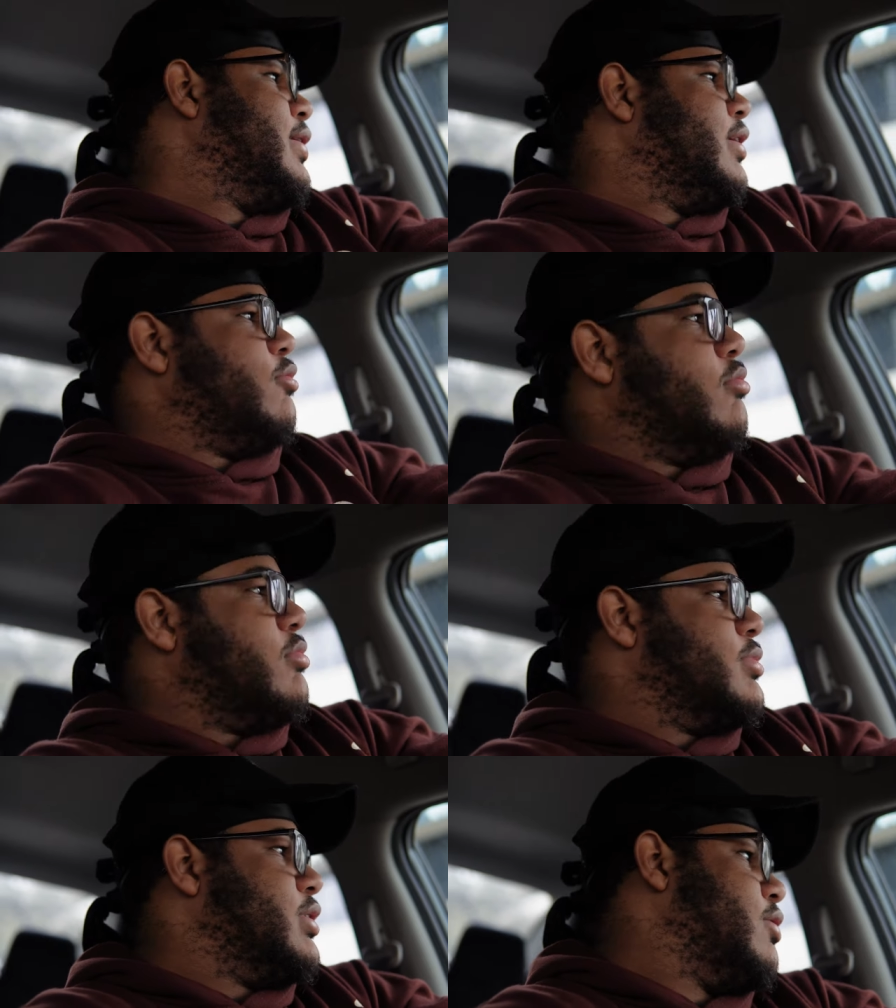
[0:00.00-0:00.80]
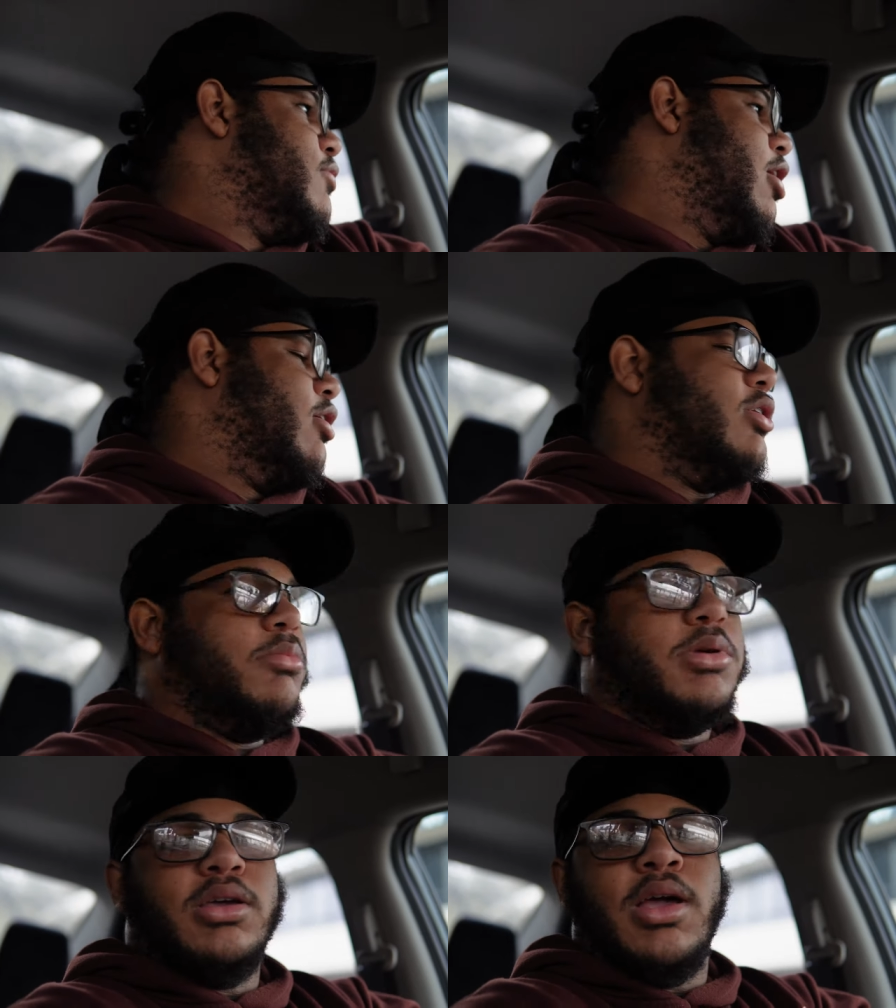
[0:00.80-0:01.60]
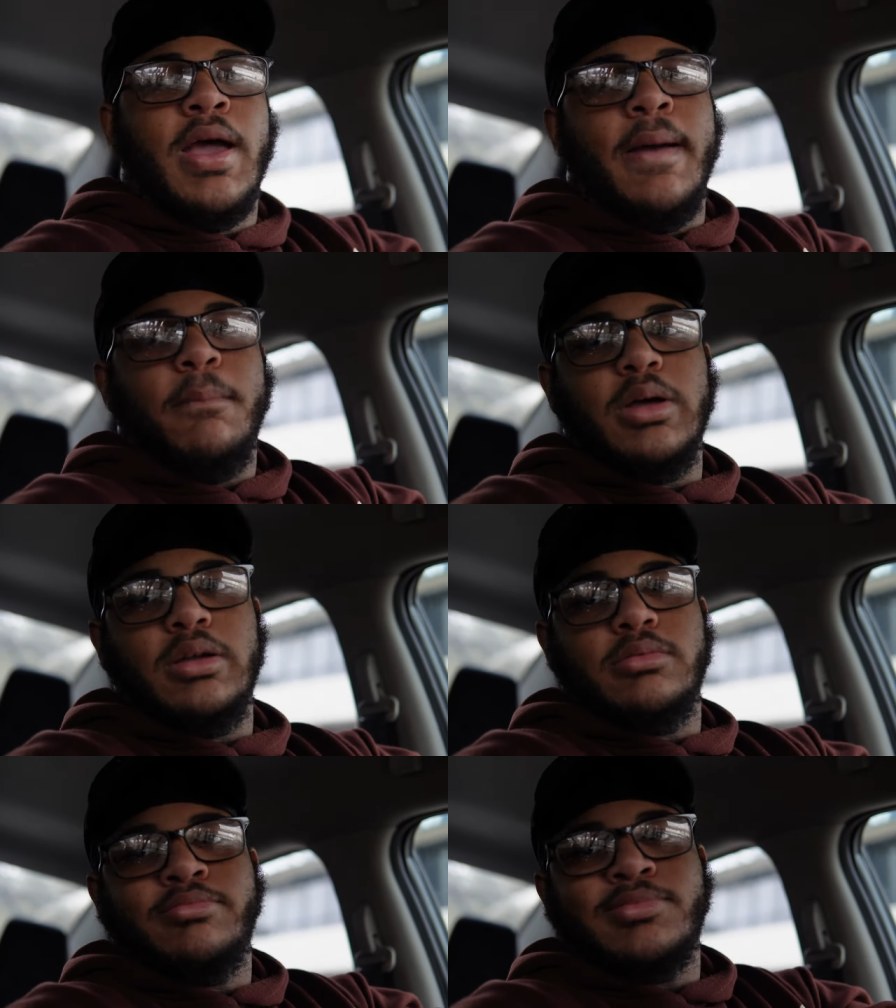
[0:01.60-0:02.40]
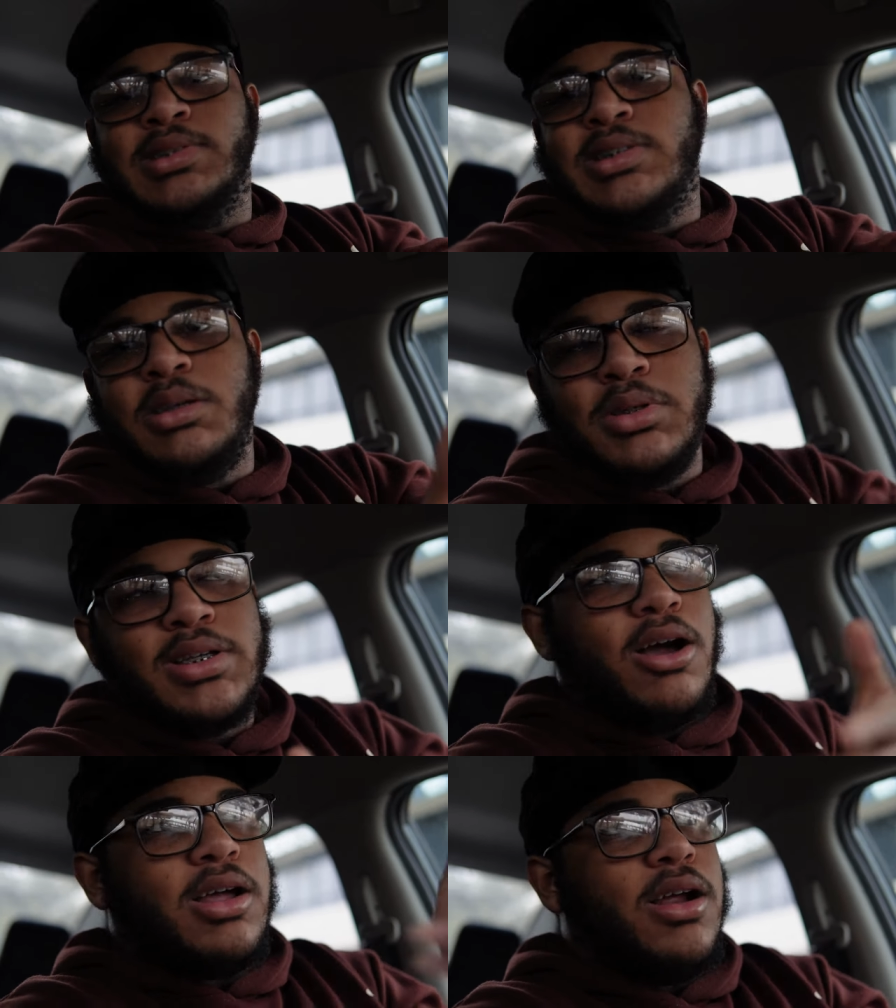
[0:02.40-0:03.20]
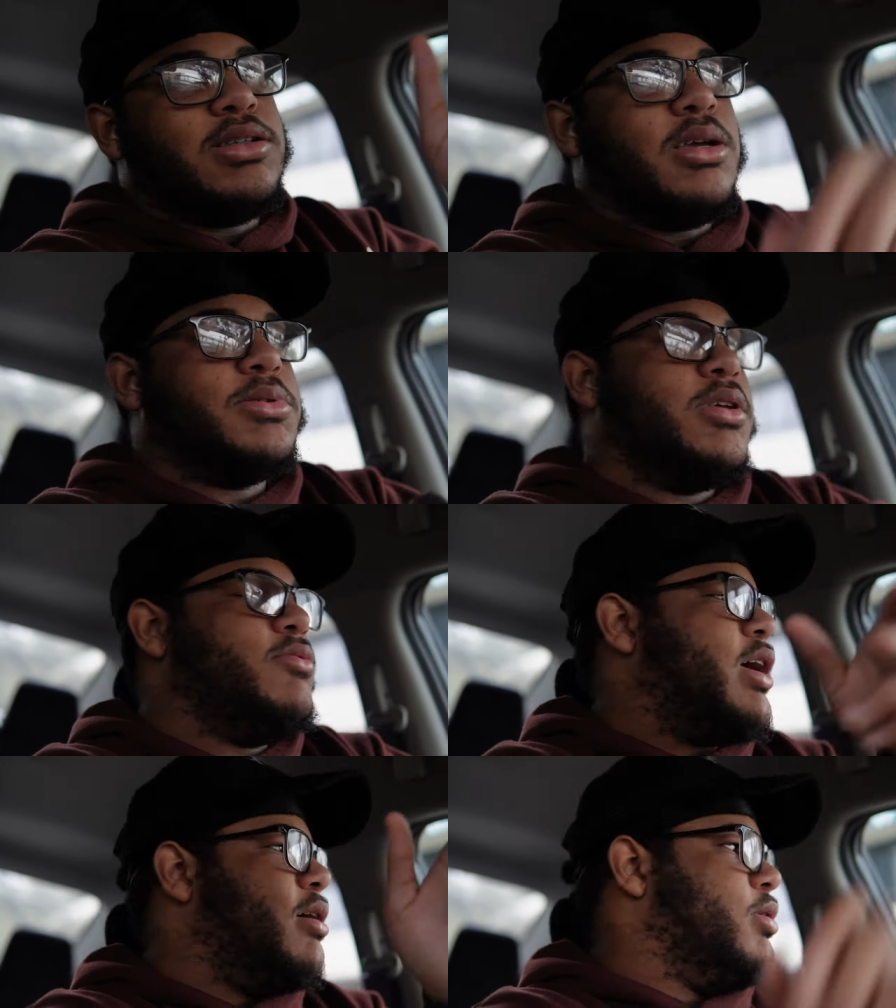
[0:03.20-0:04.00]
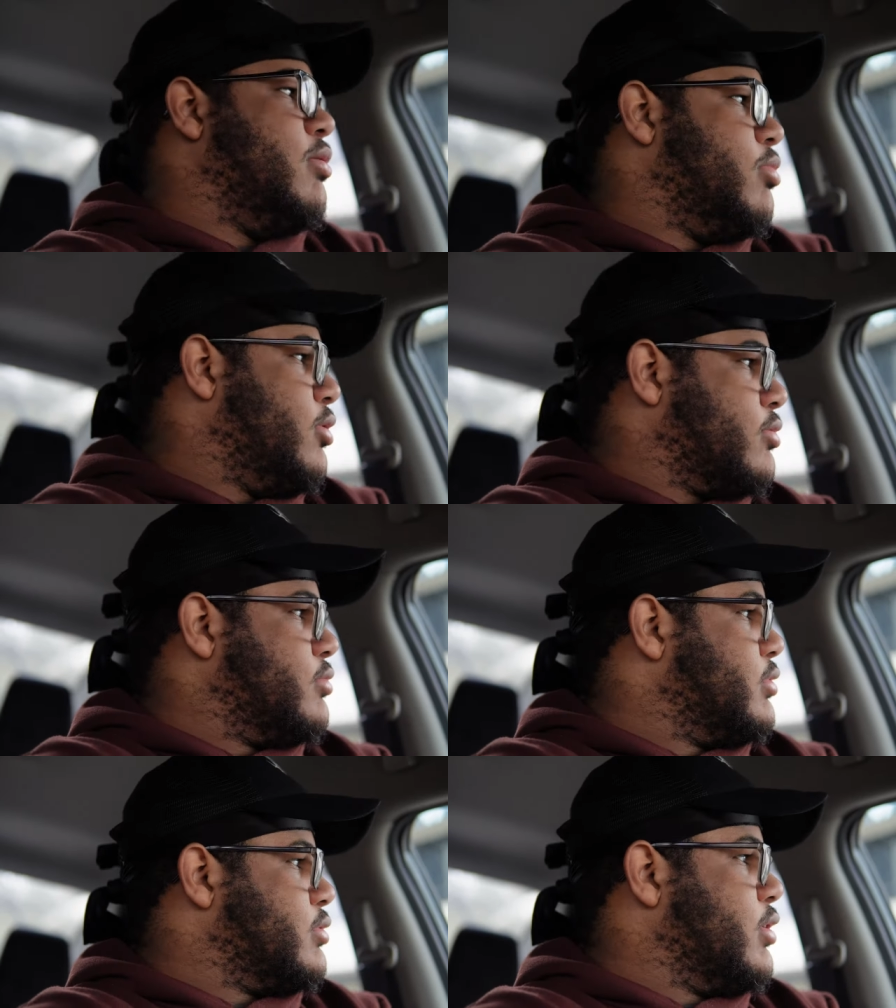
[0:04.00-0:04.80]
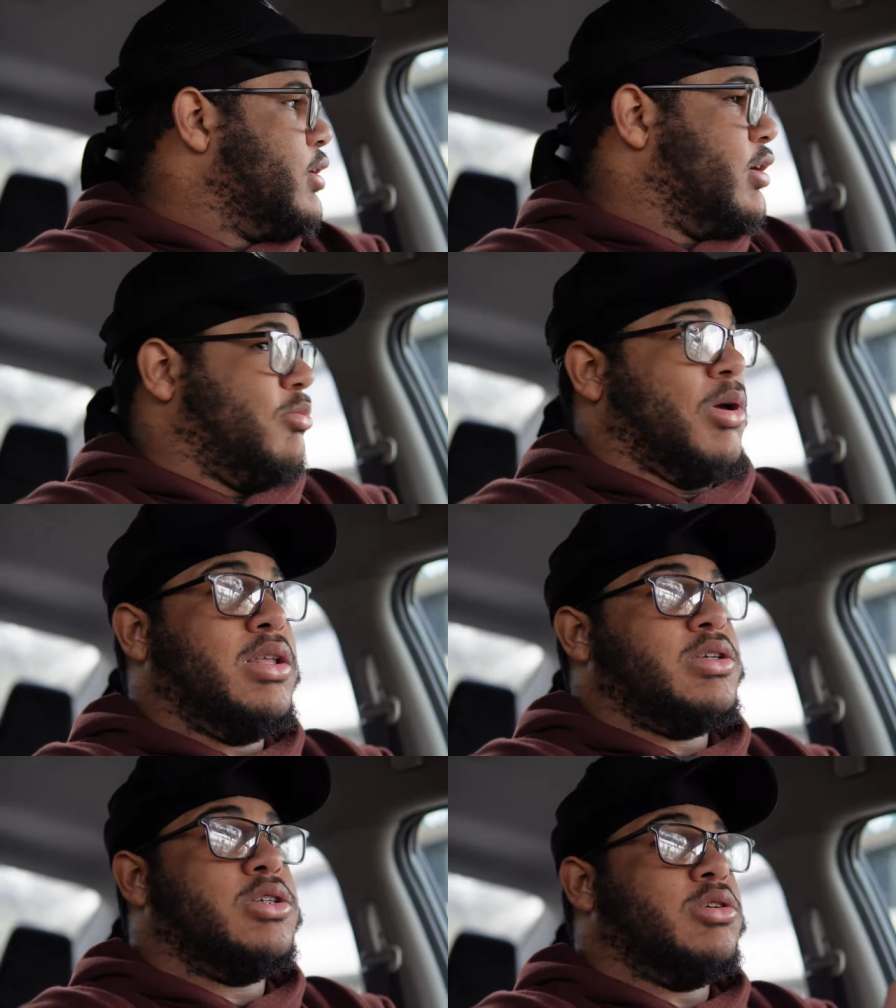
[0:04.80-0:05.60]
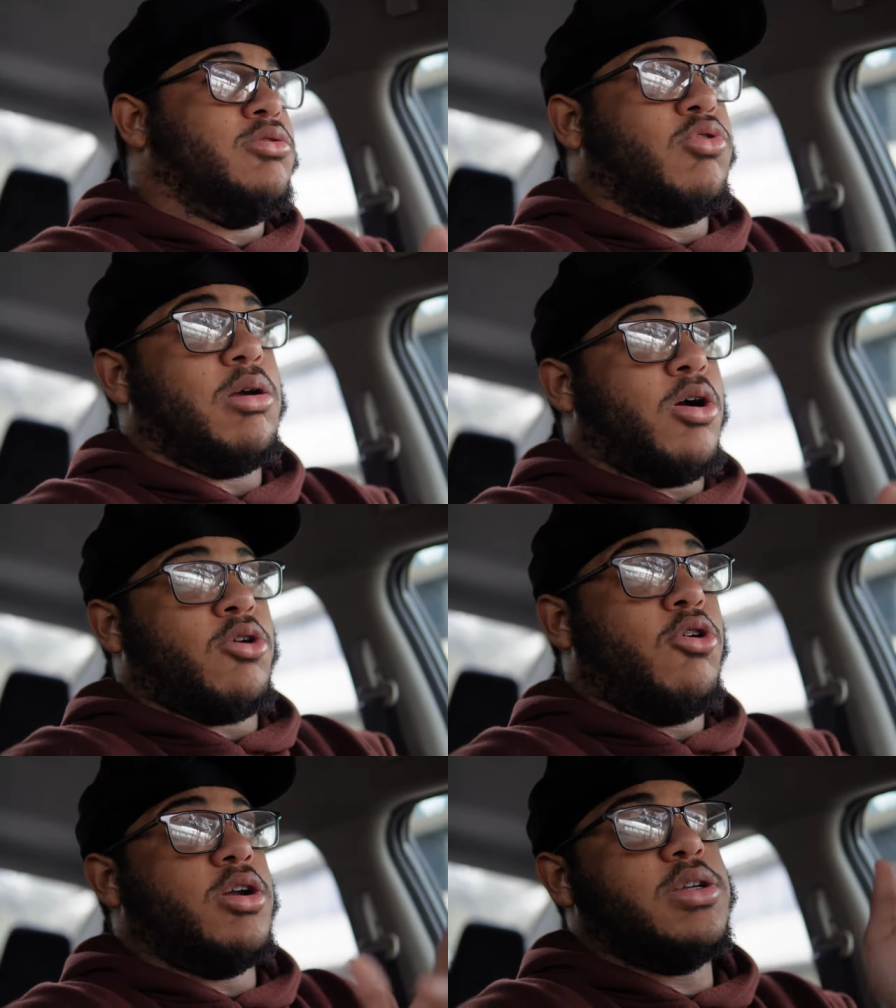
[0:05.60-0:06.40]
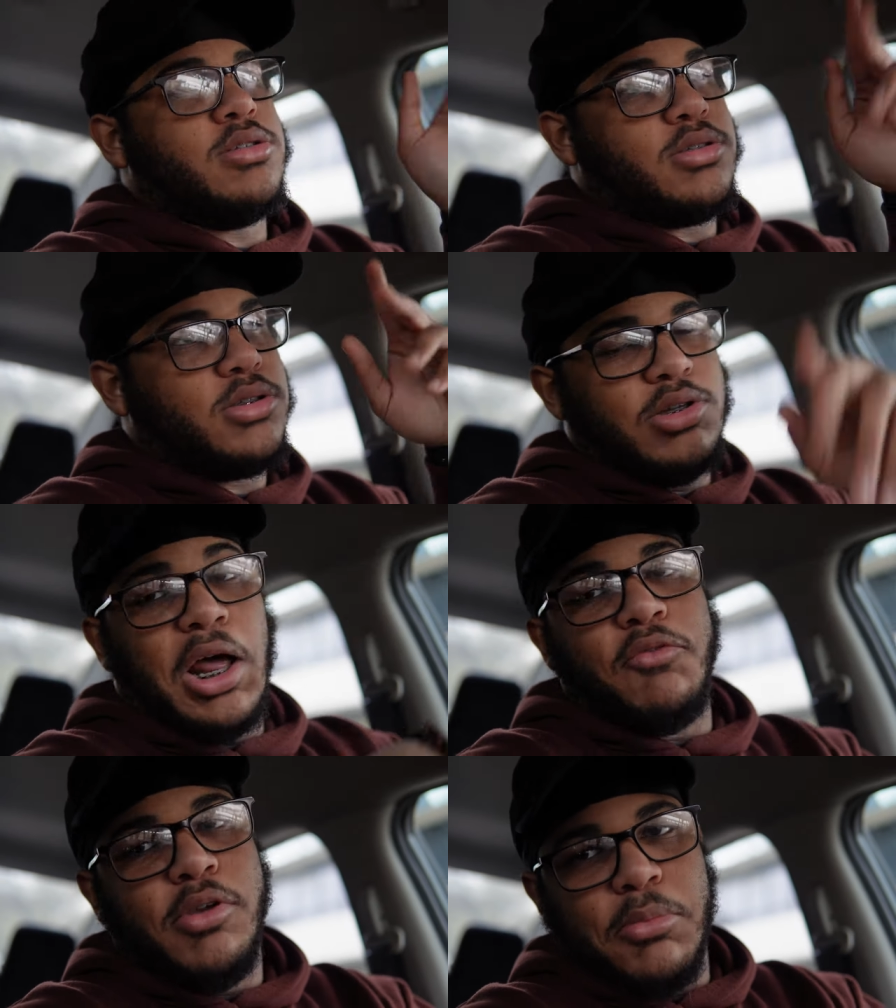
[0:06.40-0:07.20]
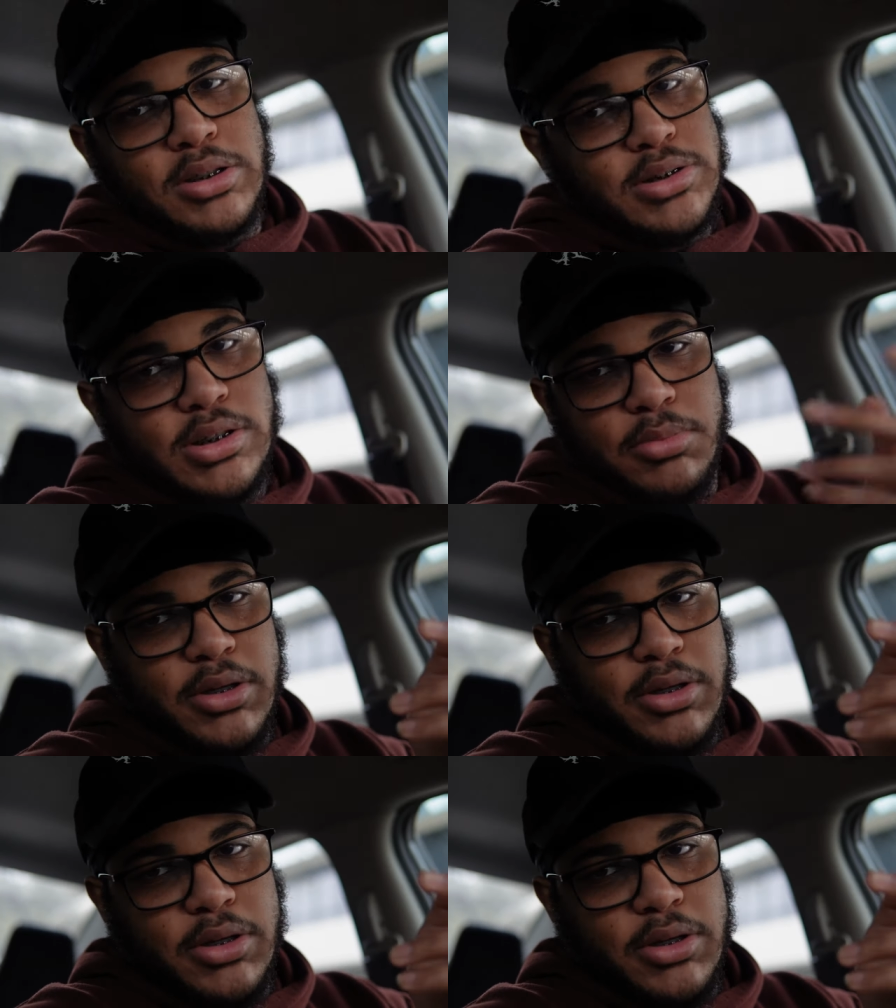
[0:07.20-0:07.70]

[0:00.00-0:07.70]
get, you know what I'm saying, vlog a little bit. But she be talking all type of stuff. You know how I be, bro pay attention. You break my car. This, this, you know how females get,